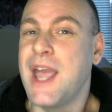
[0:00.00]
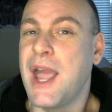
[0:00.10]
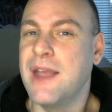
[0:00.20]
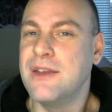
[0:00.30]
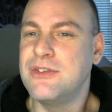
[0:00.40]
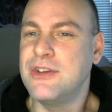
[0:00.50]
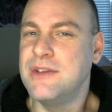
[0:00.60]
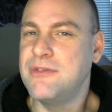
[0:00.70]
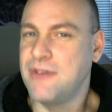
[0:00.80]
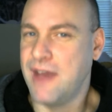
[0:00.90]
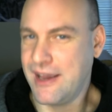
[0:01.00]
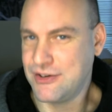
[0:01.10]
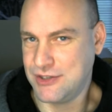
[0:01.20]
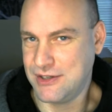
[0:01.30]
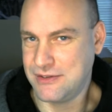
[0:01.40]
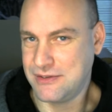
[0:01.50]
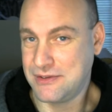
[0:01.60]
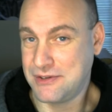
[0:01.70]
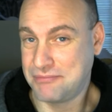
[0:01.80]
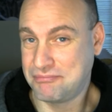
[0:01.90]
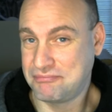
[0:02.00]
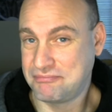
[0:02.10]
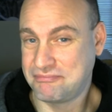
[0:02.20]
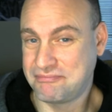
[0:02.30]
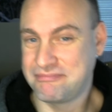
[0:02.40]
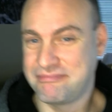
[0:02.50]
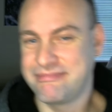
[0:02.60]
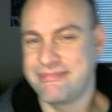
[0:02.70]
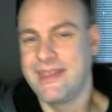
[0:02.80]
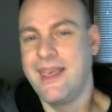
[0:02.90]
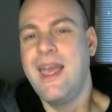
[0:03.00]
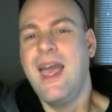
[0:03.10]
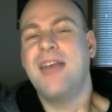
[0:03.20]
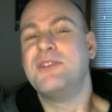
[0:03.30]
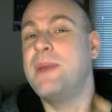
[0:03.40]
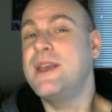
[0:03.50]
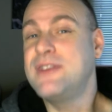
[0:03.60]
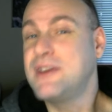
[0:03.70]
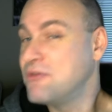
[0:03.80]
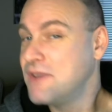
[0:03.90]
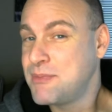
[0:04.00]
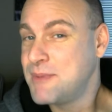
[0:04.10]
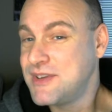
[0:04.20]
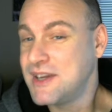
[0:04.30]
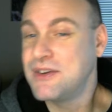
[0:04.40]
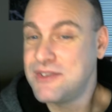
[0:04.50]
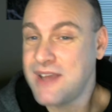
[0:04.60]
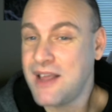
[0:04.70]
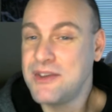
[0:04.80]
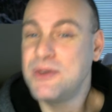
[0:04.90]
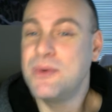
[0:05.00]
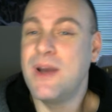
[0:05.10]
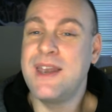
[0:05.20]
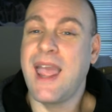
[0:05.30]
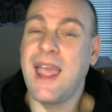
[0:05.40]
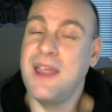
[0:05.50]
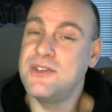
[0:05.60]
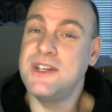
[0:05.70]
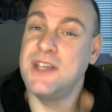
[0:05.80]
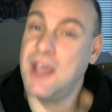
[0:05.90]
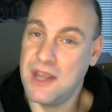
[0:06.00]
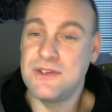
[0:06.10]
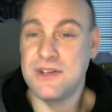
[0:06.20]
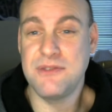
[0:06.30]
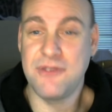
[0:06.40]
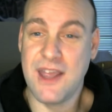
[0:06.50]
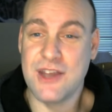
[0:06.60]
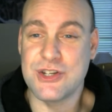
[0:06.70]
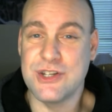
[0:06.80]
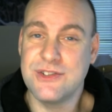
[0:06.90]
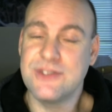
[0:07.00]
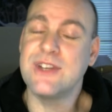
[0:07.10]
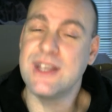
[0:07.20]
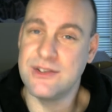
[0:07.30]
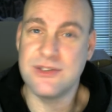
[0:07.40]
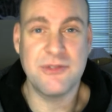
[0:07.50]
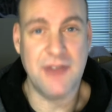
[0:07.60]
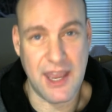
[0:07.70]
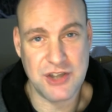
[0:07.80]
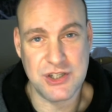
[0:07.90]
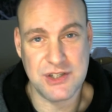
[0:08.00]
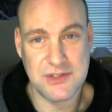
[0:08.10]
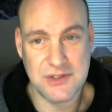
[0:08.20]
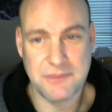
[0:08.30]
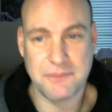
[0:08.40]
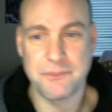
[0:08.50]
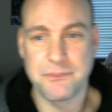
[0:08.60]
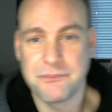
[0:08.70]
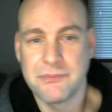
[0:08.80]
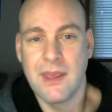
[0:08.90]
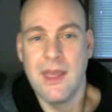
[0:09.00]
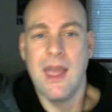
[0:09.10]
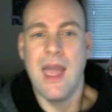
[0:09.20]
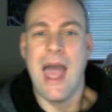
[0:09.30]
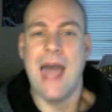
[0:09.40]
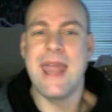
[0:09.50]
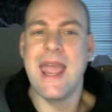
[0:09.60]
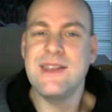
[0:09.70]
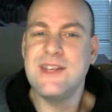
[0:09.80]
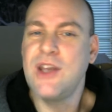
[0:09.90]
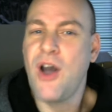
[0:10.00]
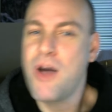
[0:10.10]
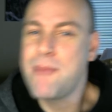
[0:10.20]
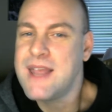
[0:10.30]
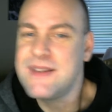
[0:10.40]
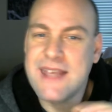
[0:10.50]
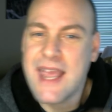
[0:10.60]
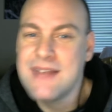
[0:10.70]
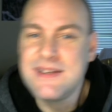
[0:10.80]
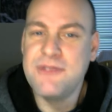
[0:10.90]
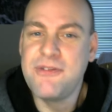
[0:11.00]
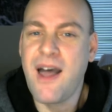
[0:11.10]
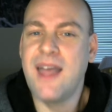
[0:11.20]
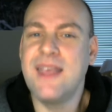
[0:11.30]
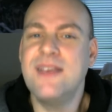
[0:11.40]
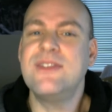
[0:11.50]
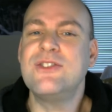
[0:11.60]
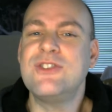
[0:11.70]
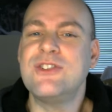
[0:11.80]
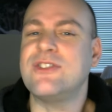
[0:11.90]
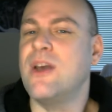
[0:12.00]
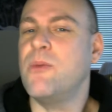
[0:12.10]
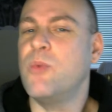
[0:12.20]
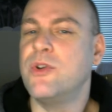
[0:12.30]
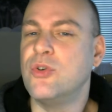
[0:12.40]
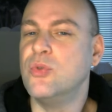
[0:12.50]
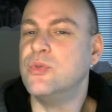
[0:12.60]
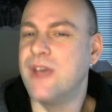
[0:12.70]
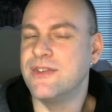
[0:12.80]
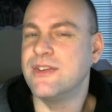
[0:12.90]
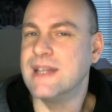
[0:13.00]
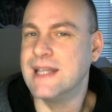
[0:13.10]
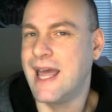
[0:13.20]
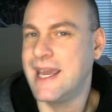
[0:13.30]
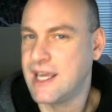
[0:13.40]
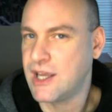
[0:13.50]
anti fascist. As basic arithmetic could tell you, an anti anti fascist is a fascist. An anti com anti anti-anti-fa isn't just someone who doesn't like